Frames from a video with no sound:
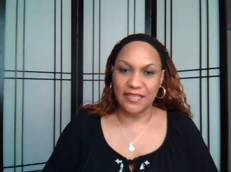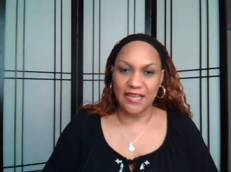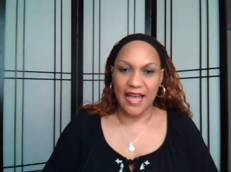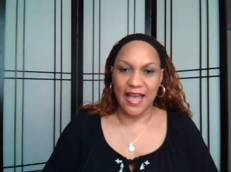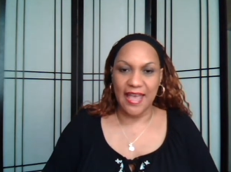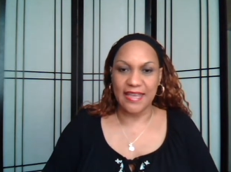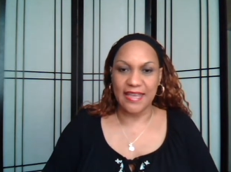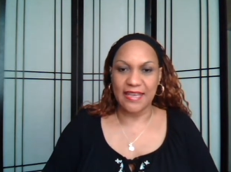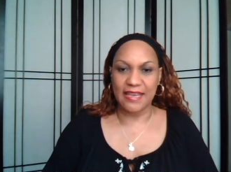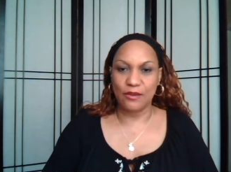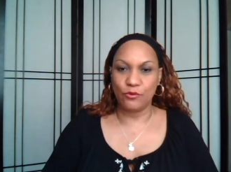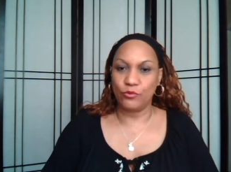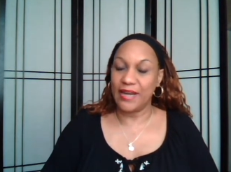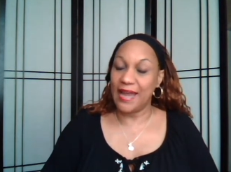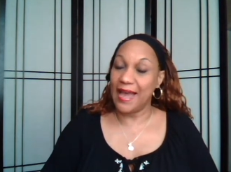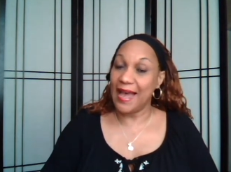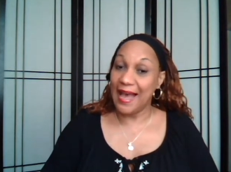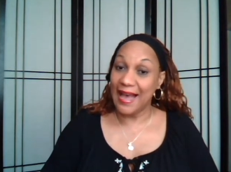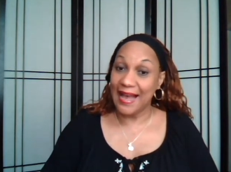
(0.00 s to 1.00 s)
Like
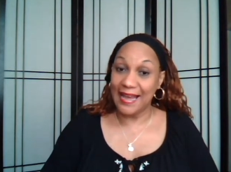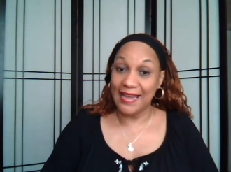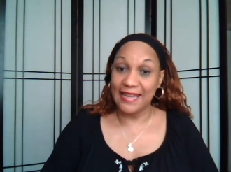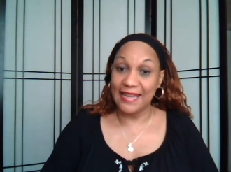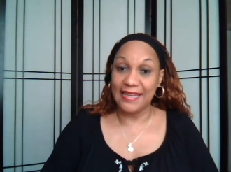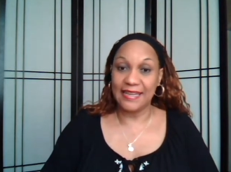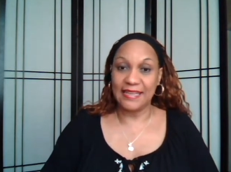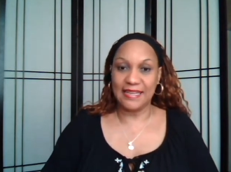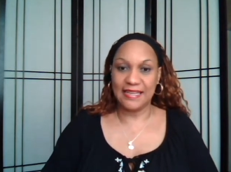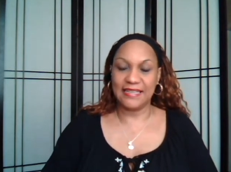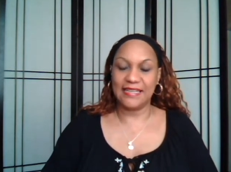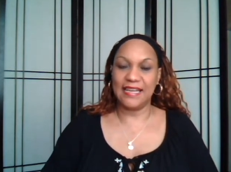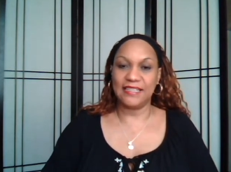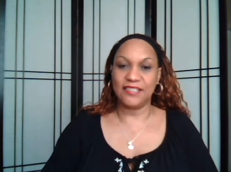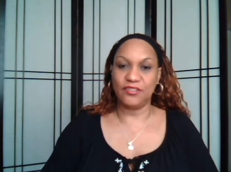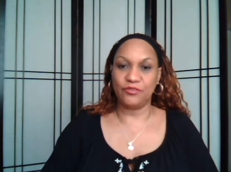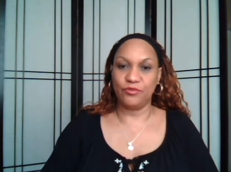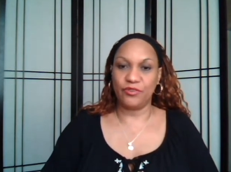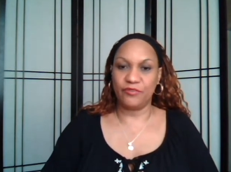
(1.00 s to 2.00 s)
when I
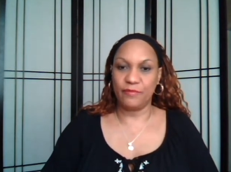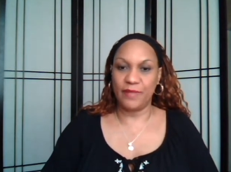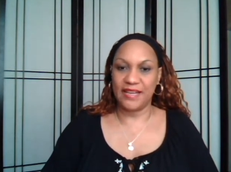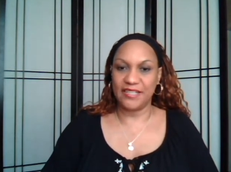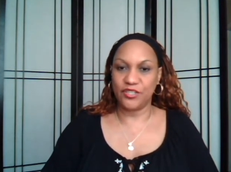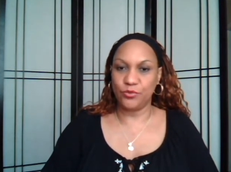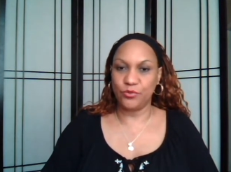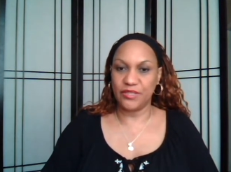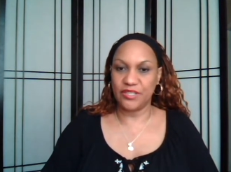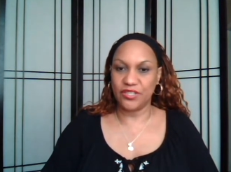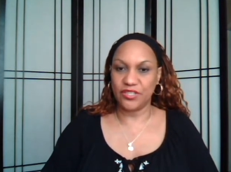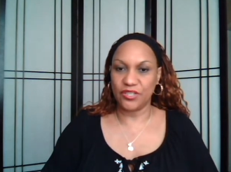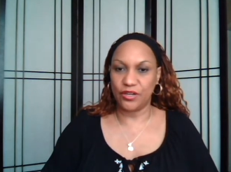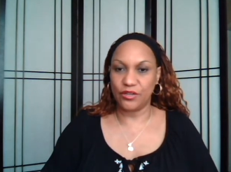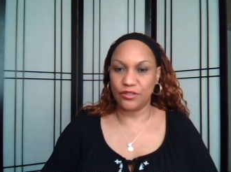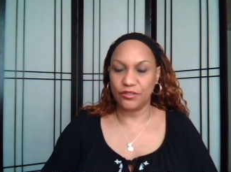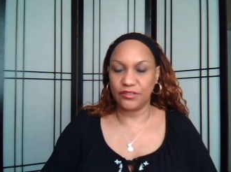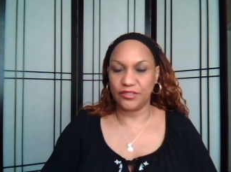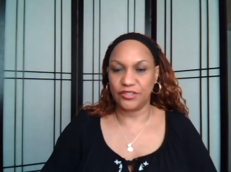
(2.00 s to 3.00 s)
connected with my twin
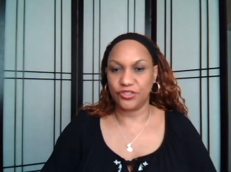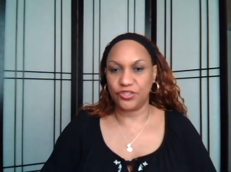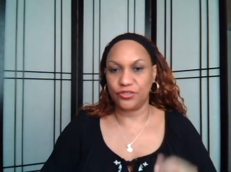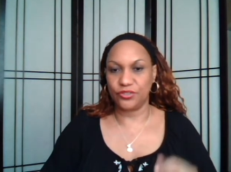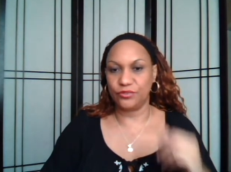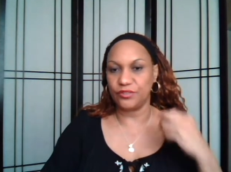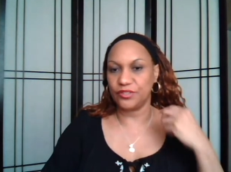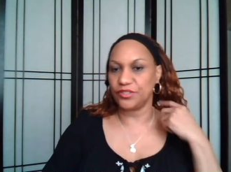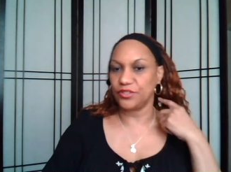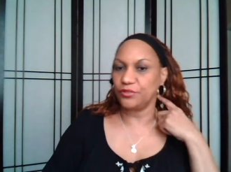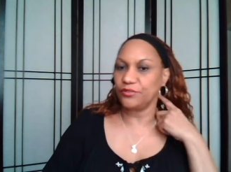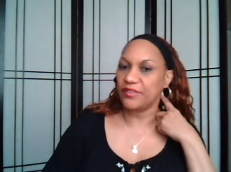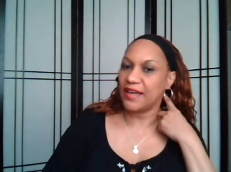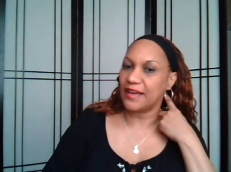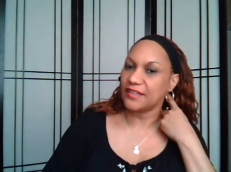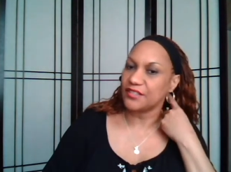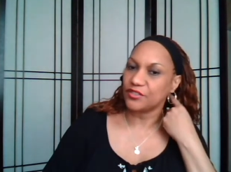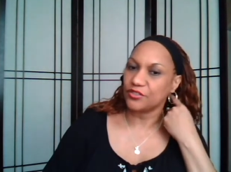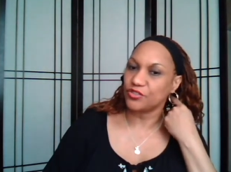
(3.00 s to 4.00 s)
soul in June of
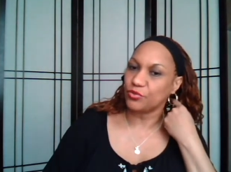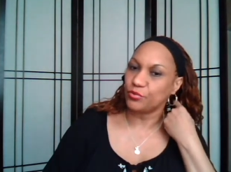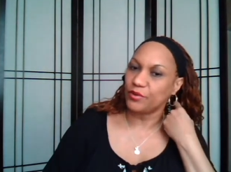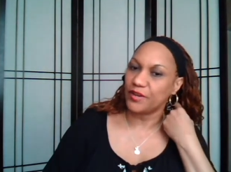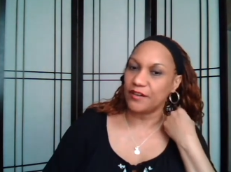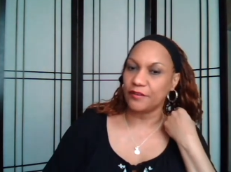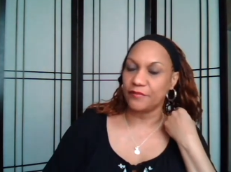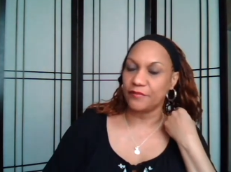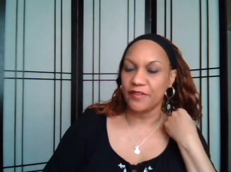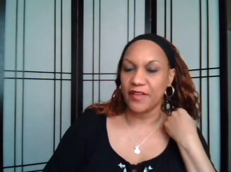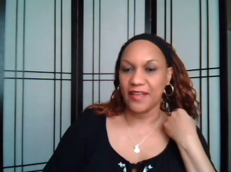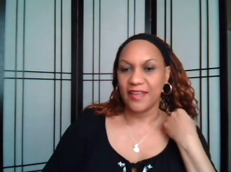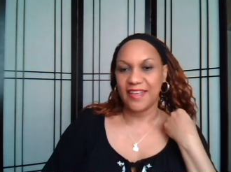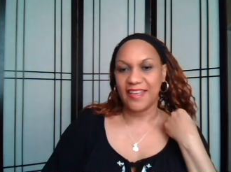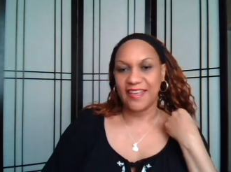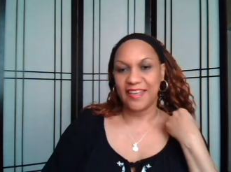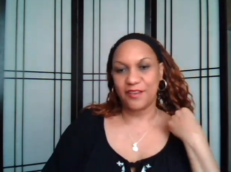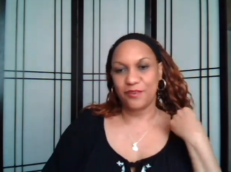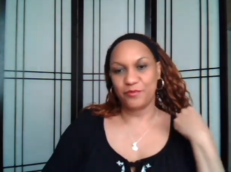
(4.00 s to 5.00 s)
2012,
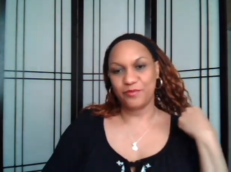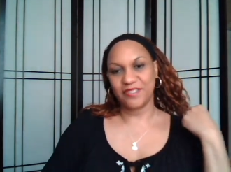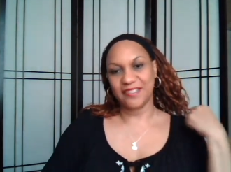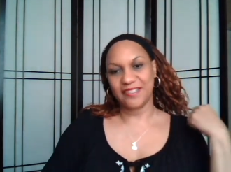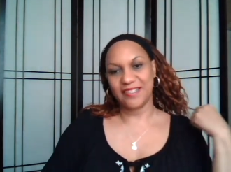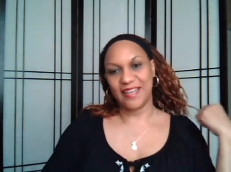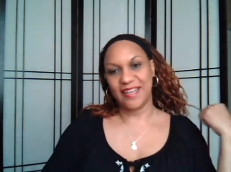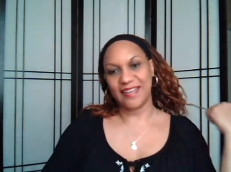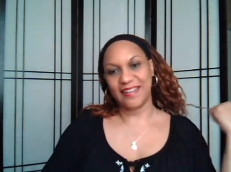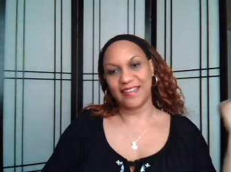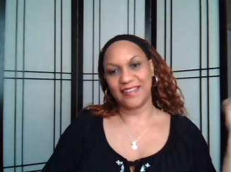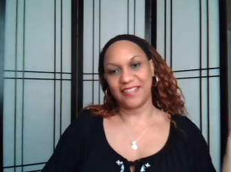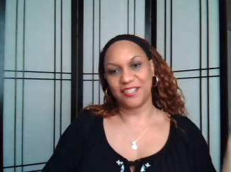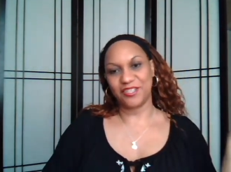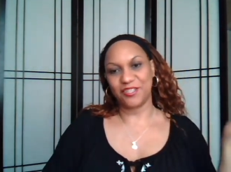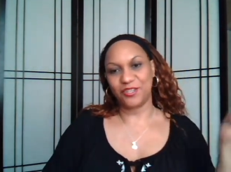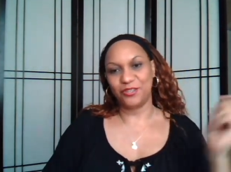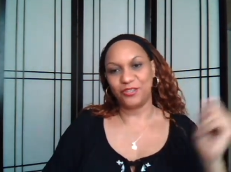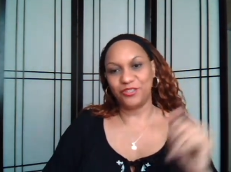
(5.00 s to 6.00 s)
it was at a
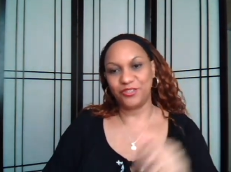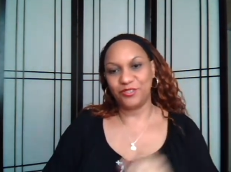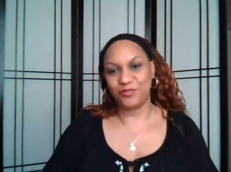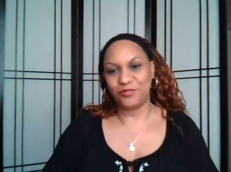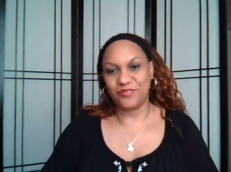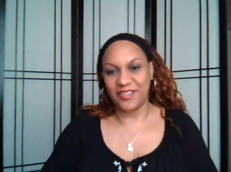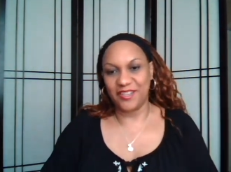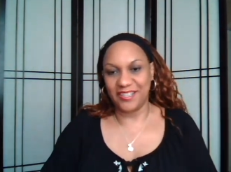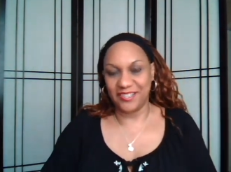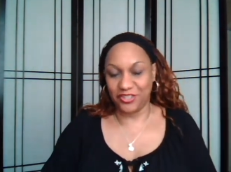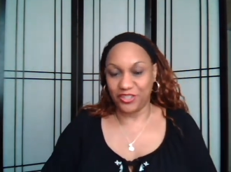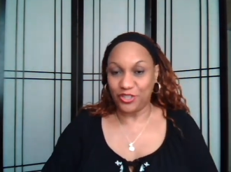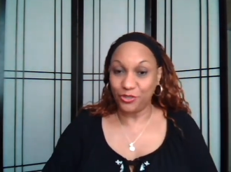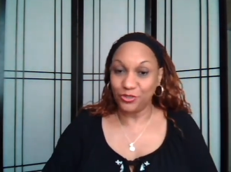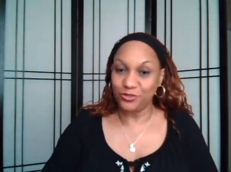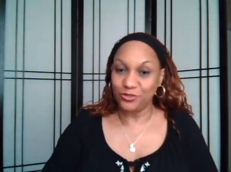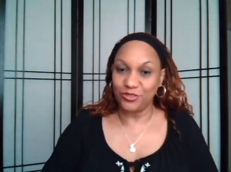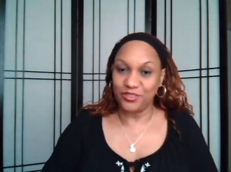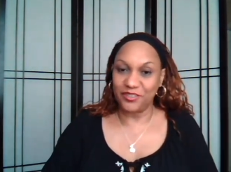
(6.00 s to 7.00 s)

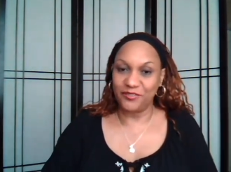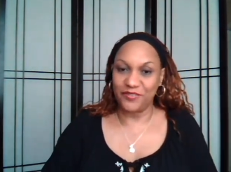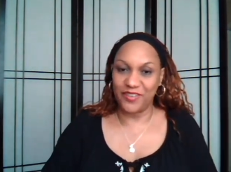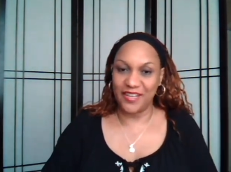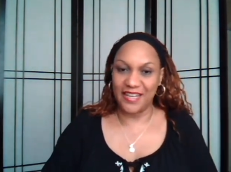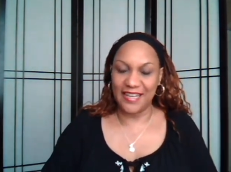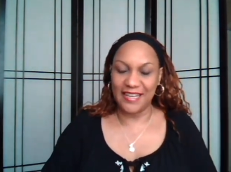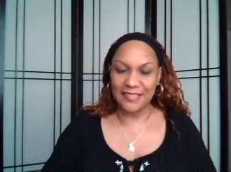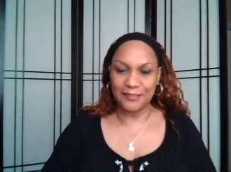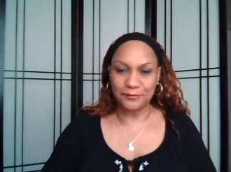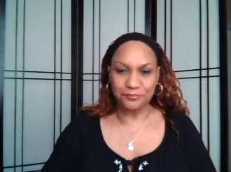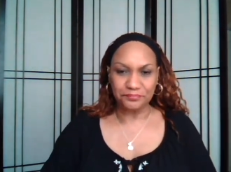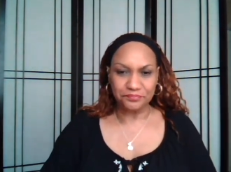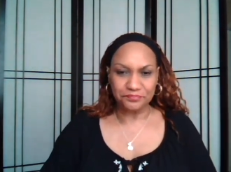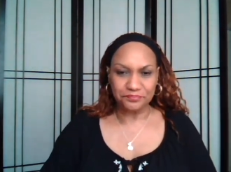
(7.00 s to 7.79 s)
social event,